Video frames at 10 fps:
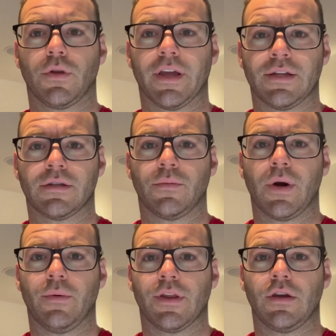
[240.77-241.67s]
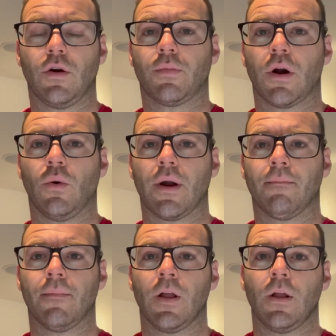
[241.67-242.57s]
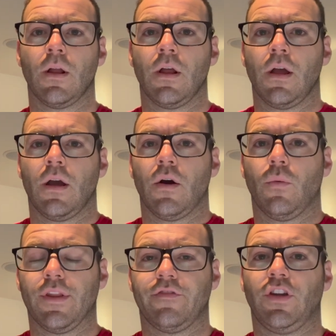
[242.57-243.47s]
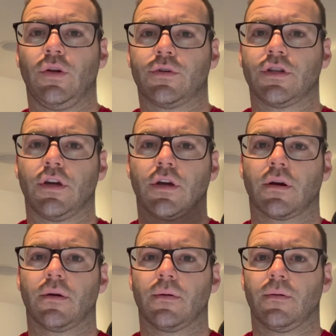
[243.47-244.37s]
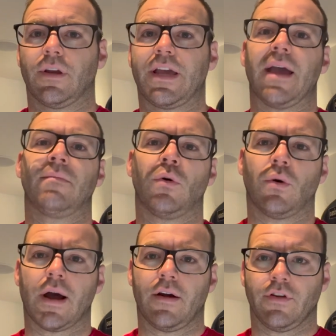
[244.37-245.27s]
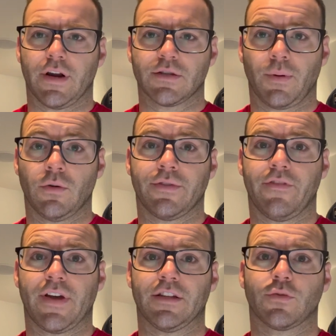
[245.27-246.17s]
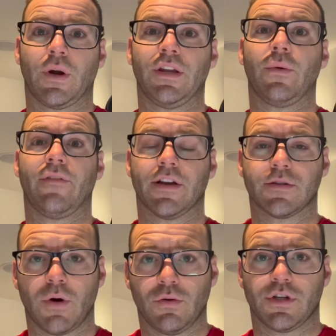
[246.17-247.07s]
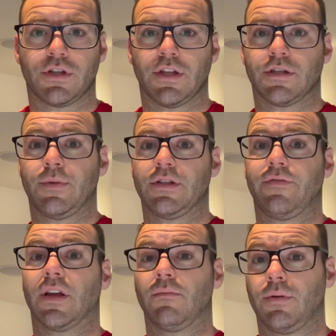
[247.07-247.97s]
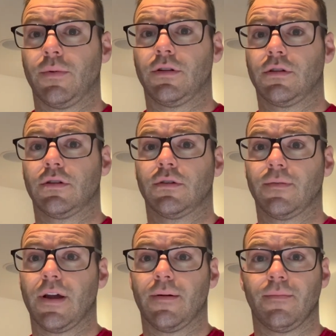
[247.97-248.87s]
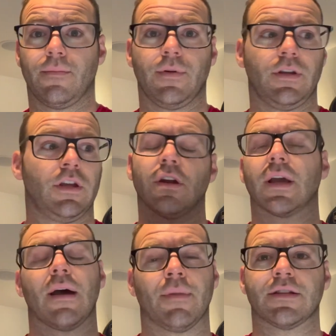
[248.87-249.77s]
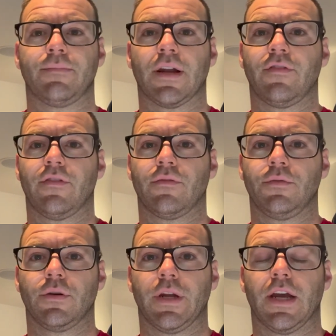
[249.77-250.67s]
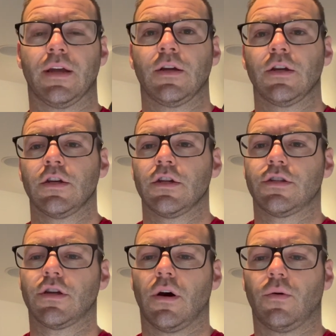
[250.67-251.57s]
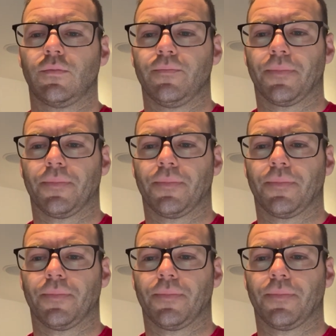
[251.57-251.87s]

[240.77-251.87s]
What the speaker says: it in somewhere within your program with a view to getting more out of your explosive events when you have exposure to the specific implements? You're going to get a massive benefit from doing it. So